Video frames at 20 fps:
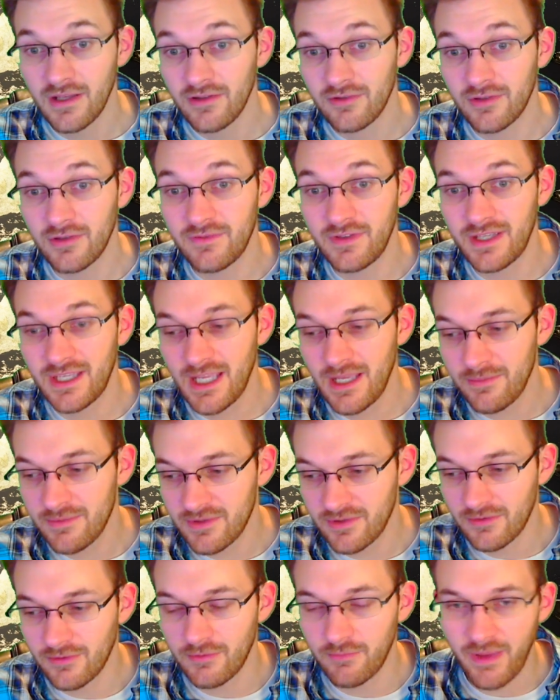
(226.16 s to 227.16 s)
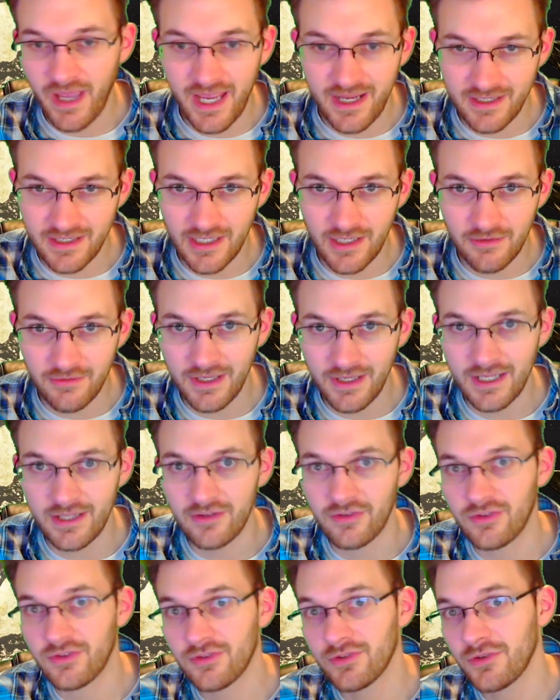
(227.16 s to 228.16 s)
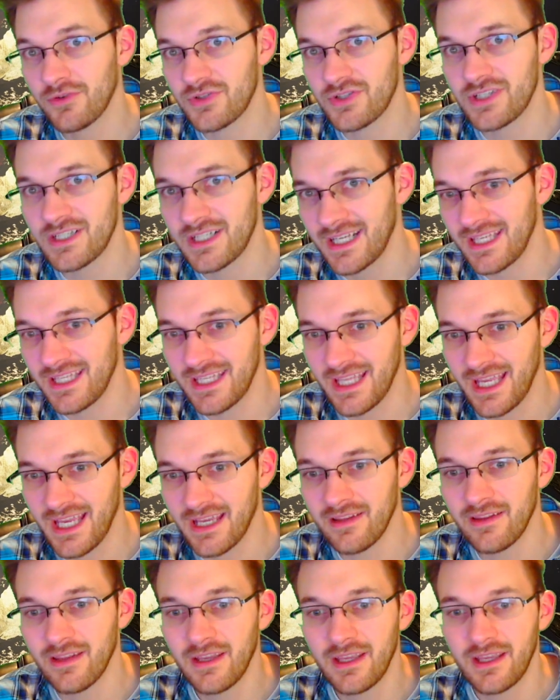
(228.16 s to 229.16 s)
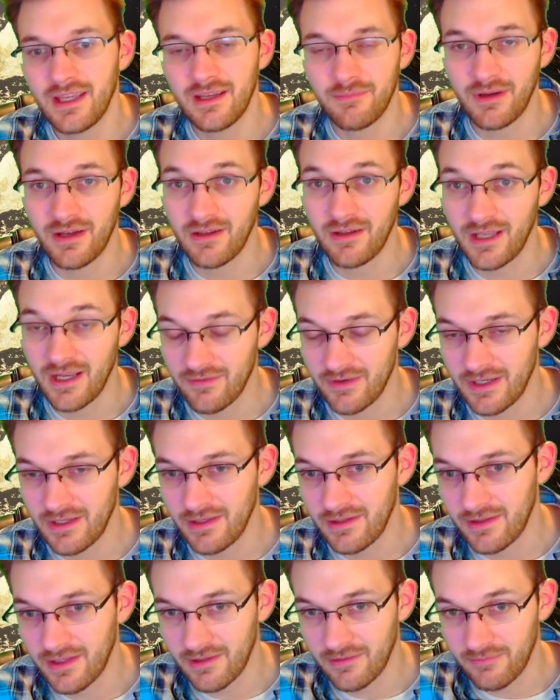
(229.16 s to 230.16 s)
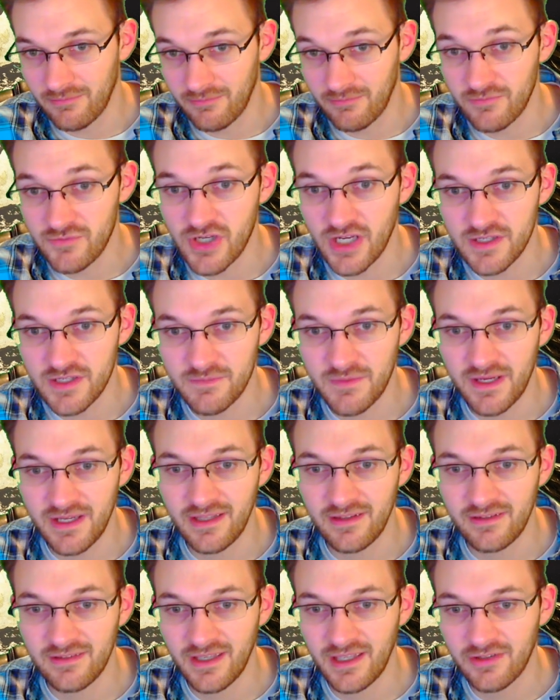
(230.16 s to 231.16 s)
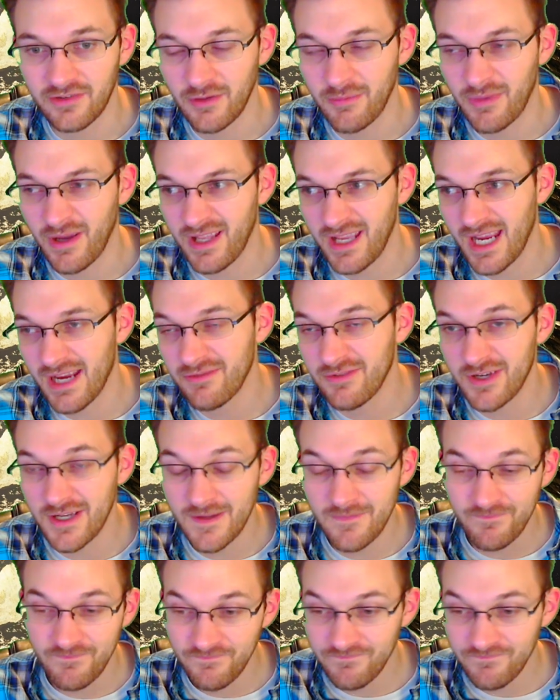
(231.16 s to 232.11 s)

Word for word: So if you keep just backing out and searching again about every, like Josh Menke says here, about every